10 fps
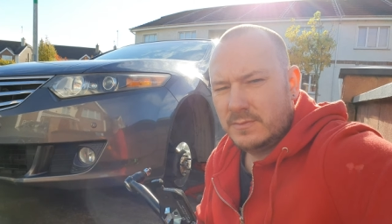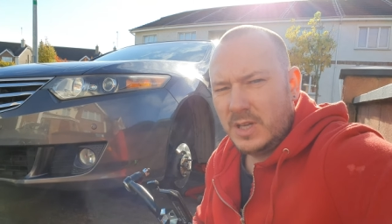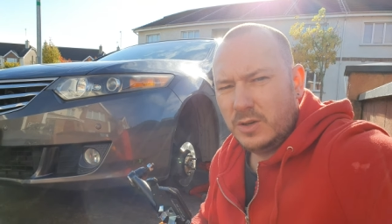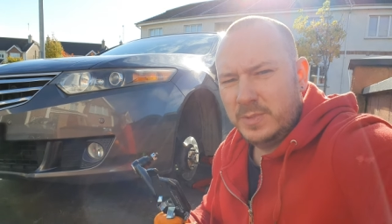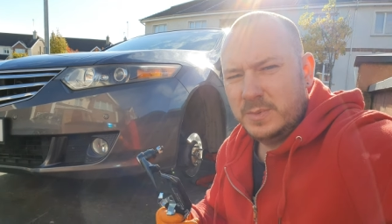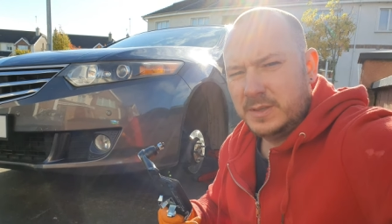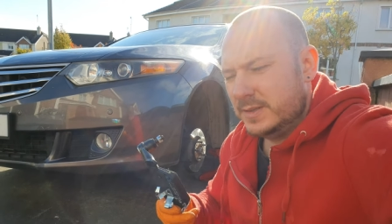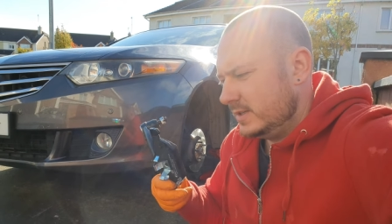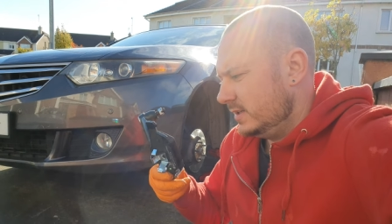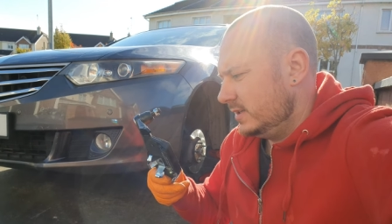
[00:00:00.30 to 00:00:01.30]
Hello people.
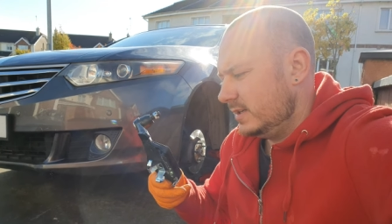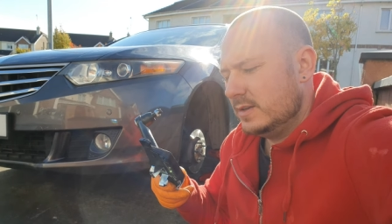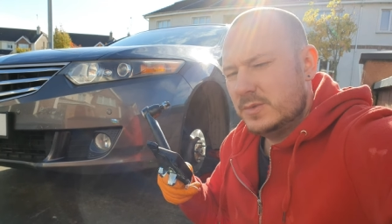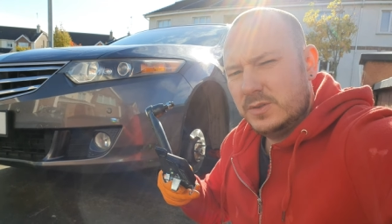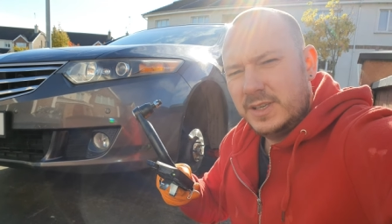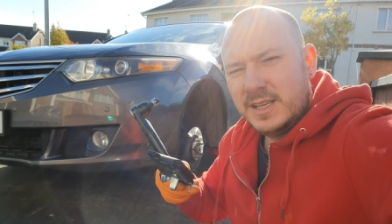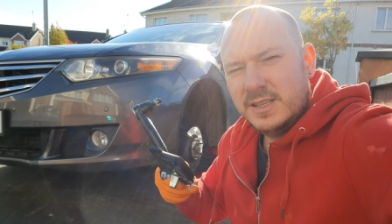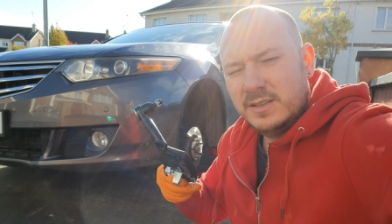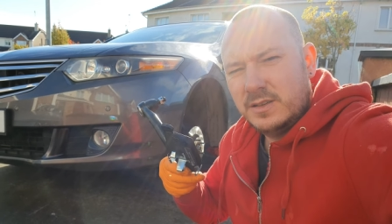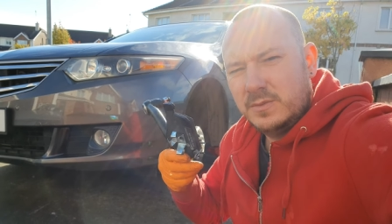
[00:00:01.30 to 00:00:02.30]
Um, so today
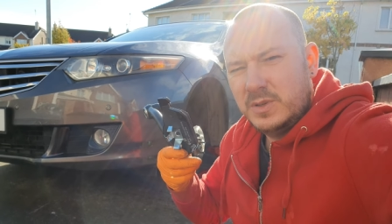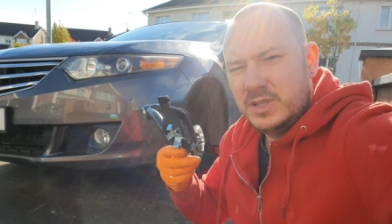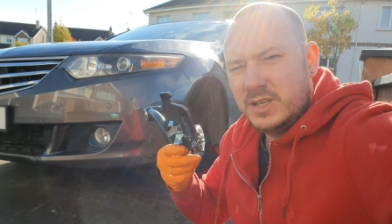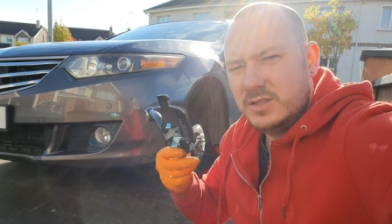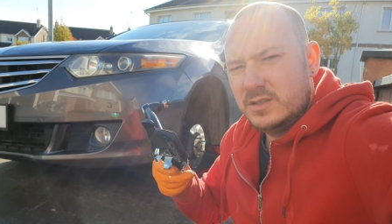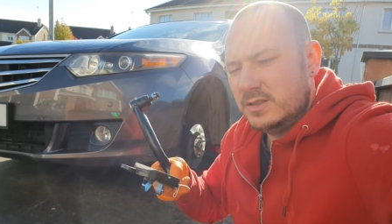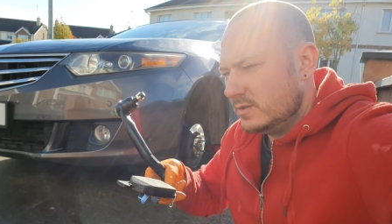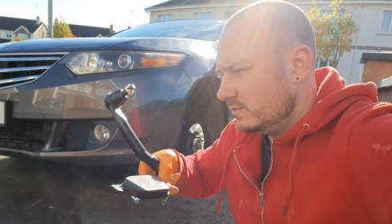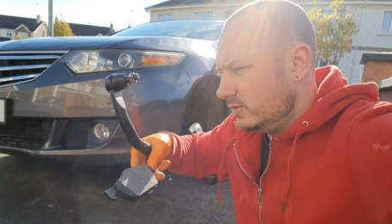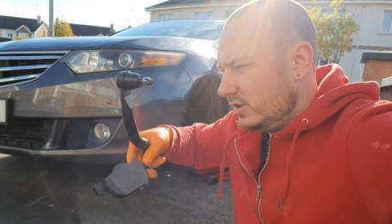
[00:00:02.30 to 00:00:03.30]
I'm going to be changing
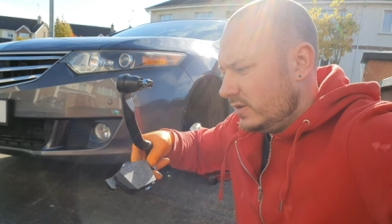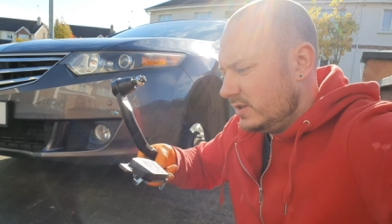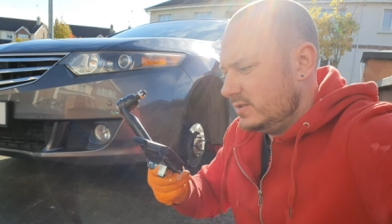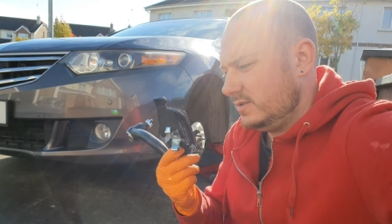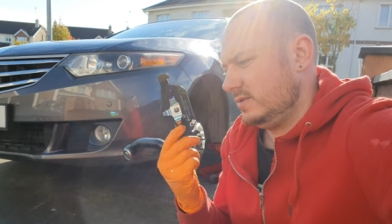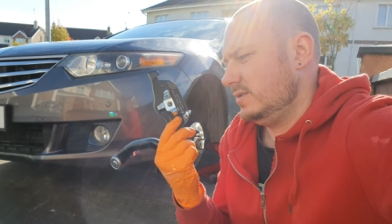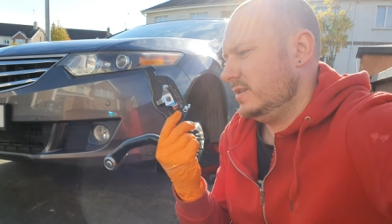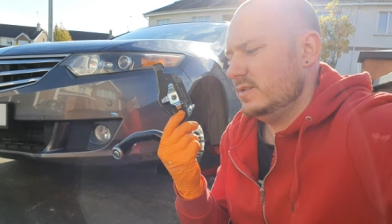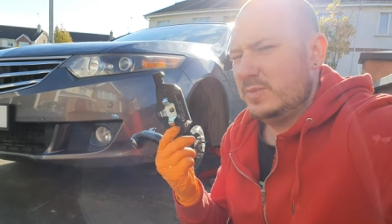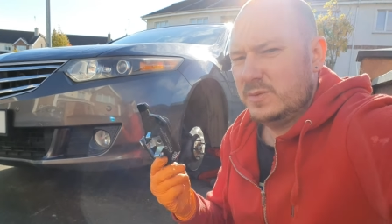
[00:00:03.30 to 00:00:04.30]
the tie rods
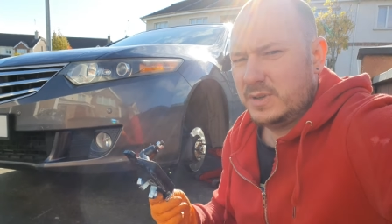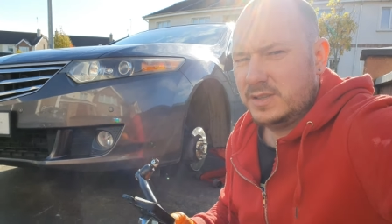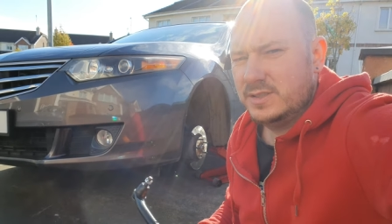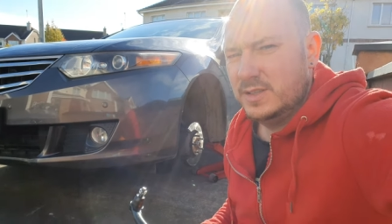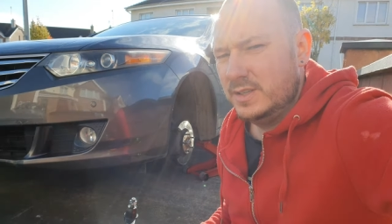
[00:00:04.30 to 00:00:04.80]
and the brake pads